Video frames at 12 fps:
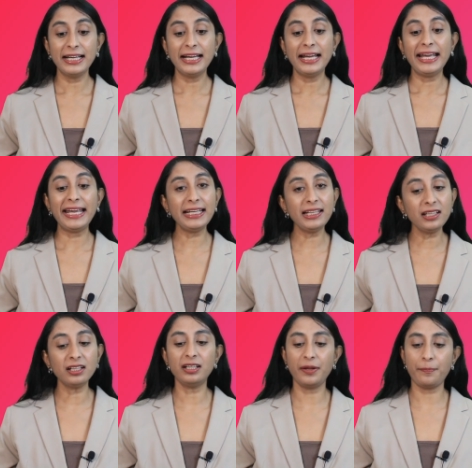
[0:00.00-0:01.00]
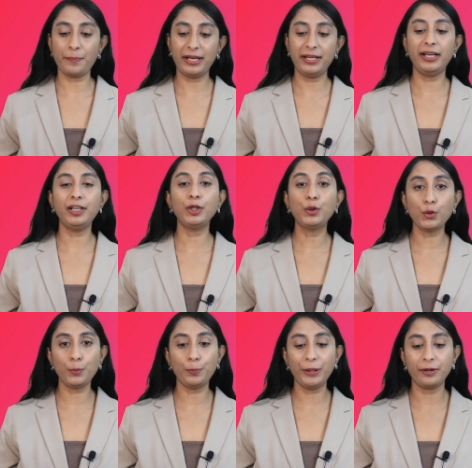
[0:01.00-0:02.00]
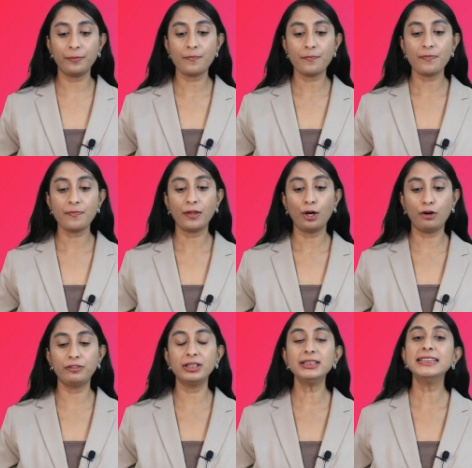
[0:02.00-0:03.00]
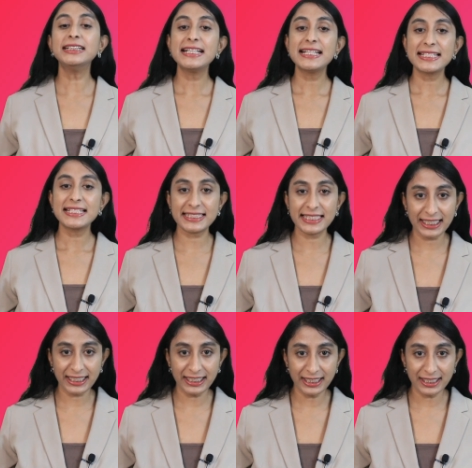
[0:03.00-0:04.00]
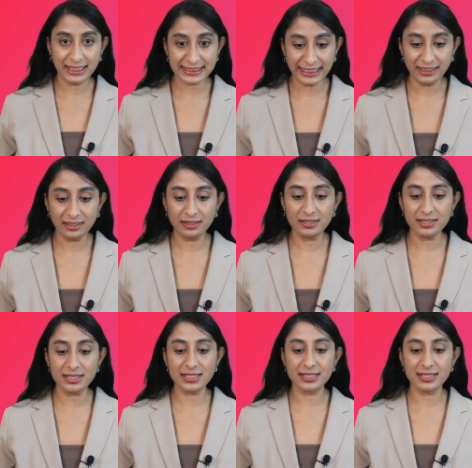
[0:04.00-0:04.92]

interdependent grouping of the sacred centers,